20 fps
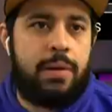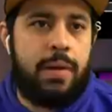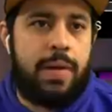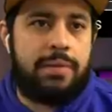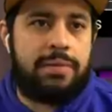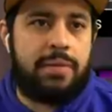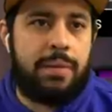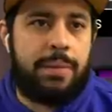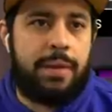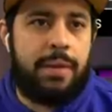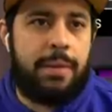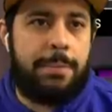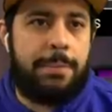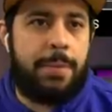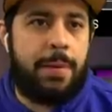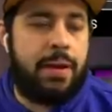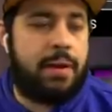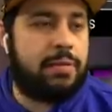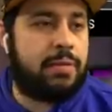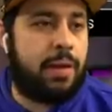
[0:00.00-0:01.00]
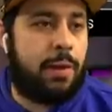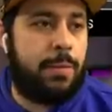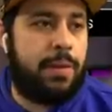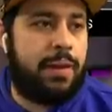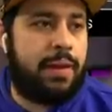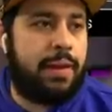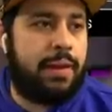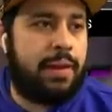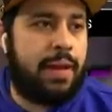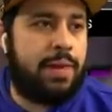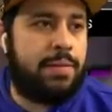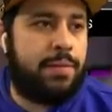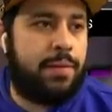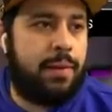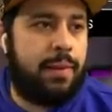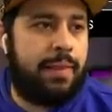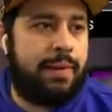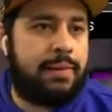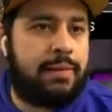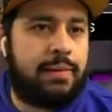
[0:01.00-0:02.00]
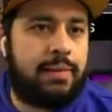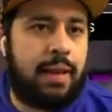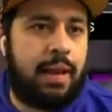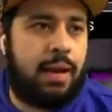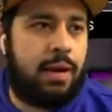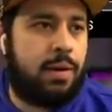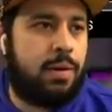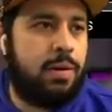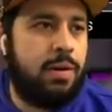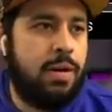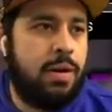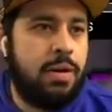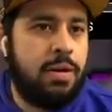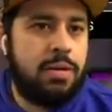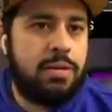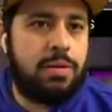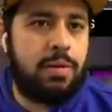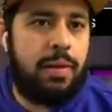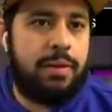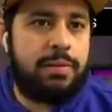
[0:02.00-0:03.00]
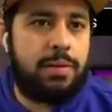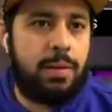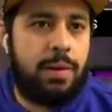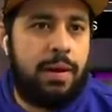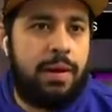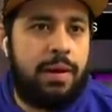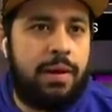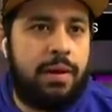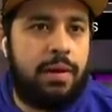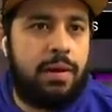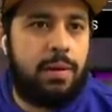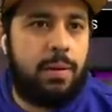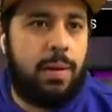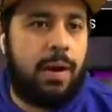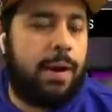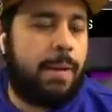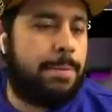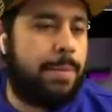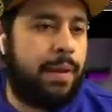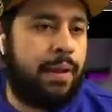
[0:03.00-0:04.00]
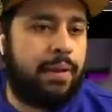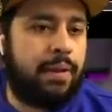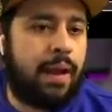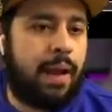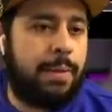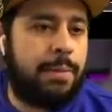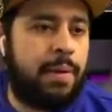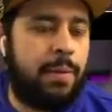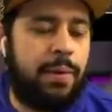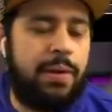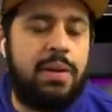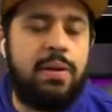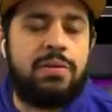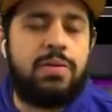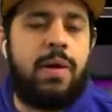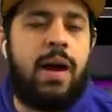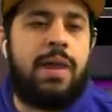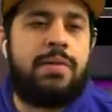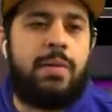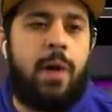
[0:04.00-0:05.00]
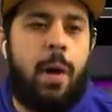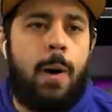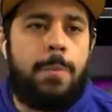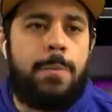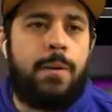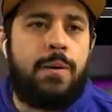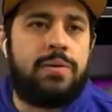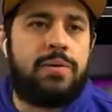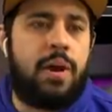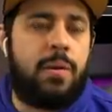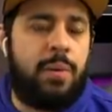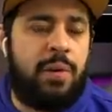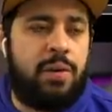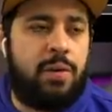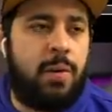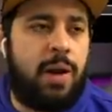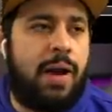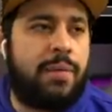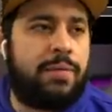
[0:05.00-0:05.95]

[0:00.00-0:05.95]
do have some other players that we can definitely sell. So let's go ahead and do uh, Pink Diamond. We do still have Opals that we do